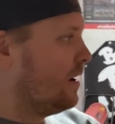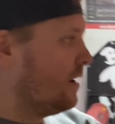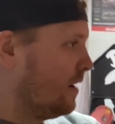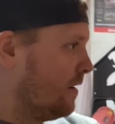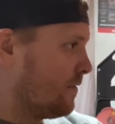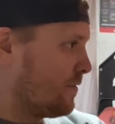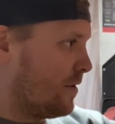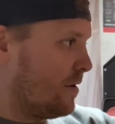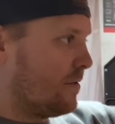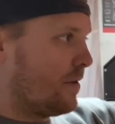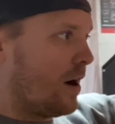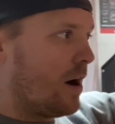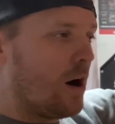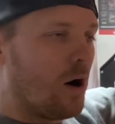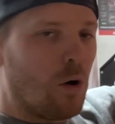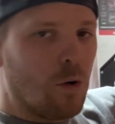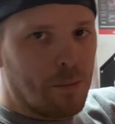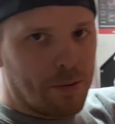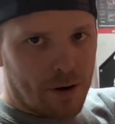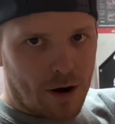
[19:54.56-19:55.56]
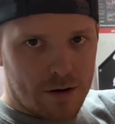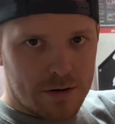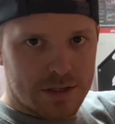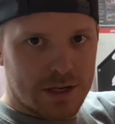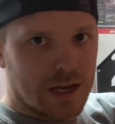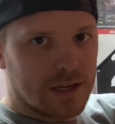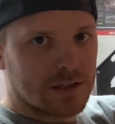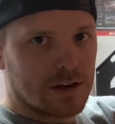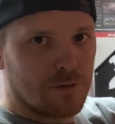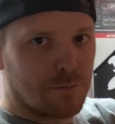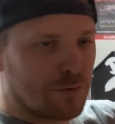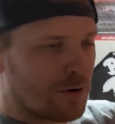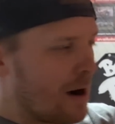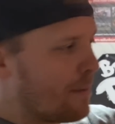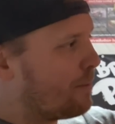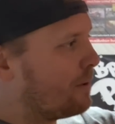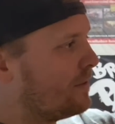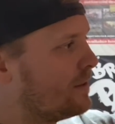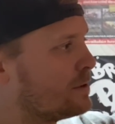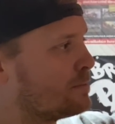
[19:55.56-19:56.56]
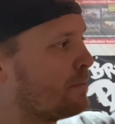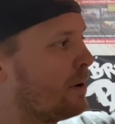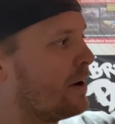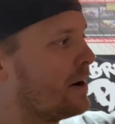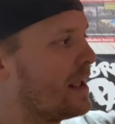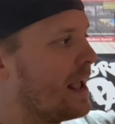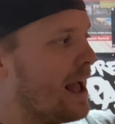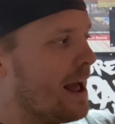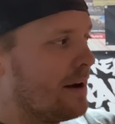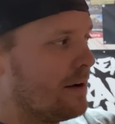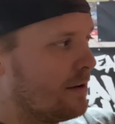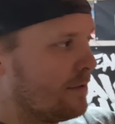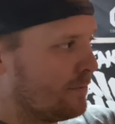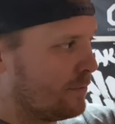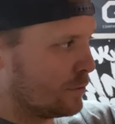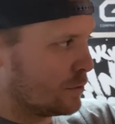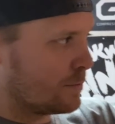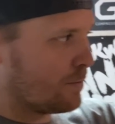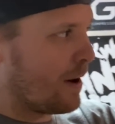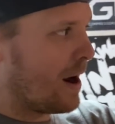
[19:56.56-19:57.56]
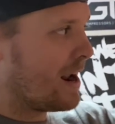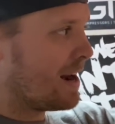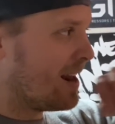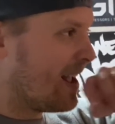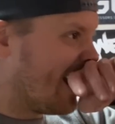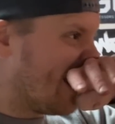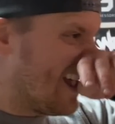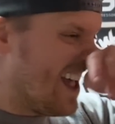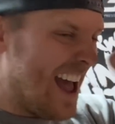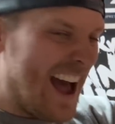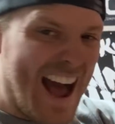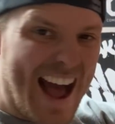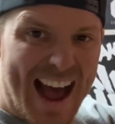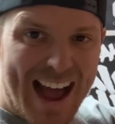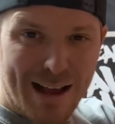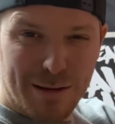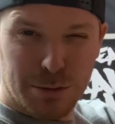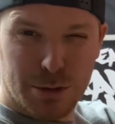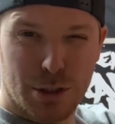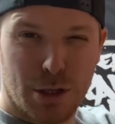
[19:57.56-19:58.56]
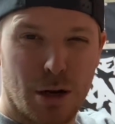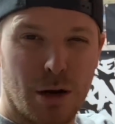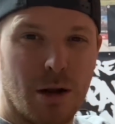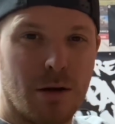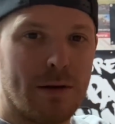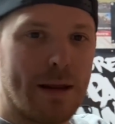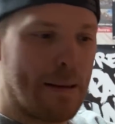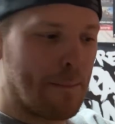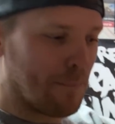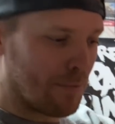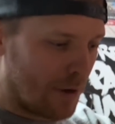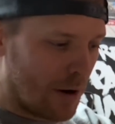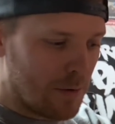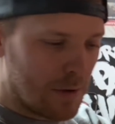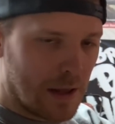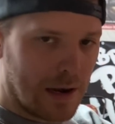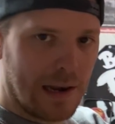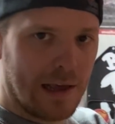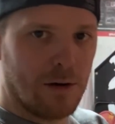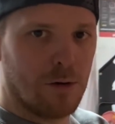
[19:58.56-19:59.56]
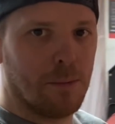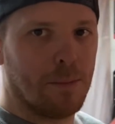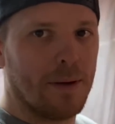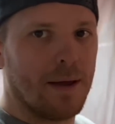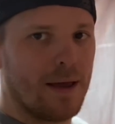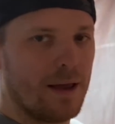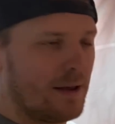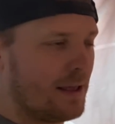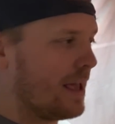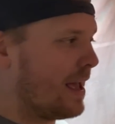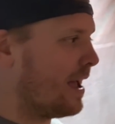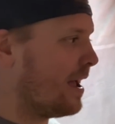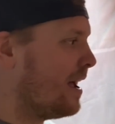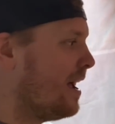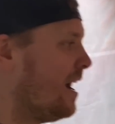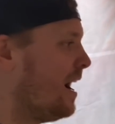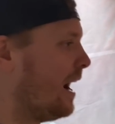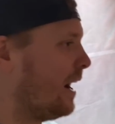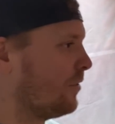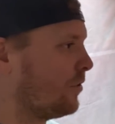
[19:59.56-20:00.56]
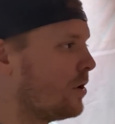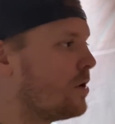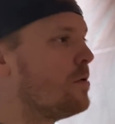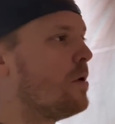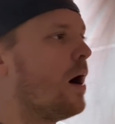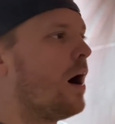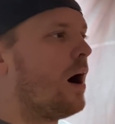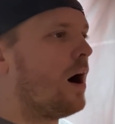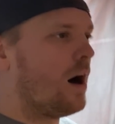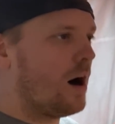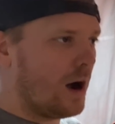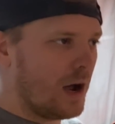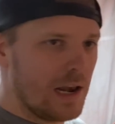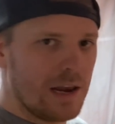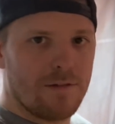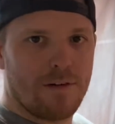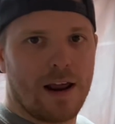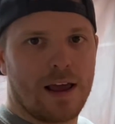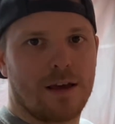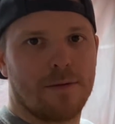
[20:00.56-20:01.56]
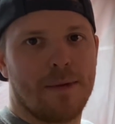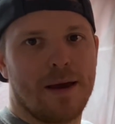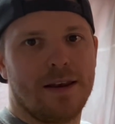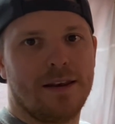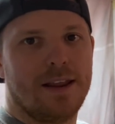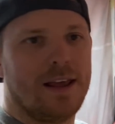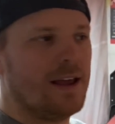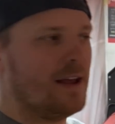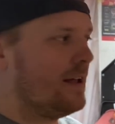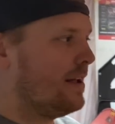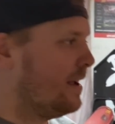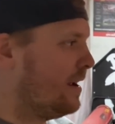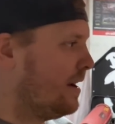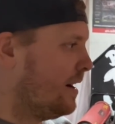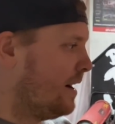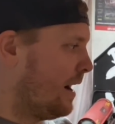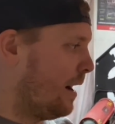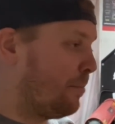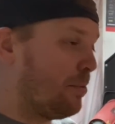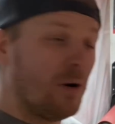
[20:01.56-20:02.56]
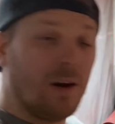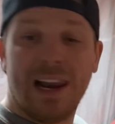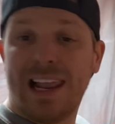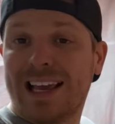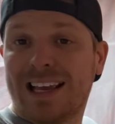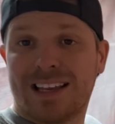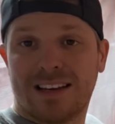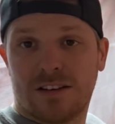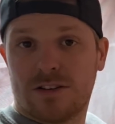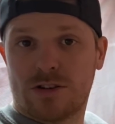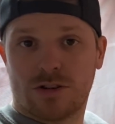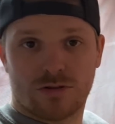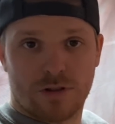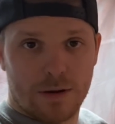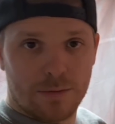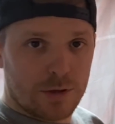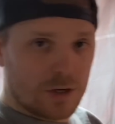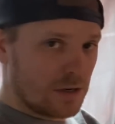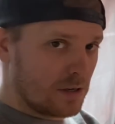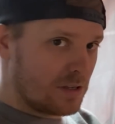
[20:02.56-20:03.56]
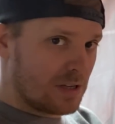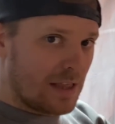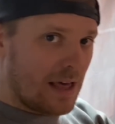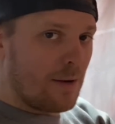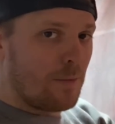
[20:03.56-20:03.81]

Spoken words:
through the whole process of prepping this body and for spraying it. Absolutely brilliant little bit of kit. I do highly recommend it. I'll put a link in the description to their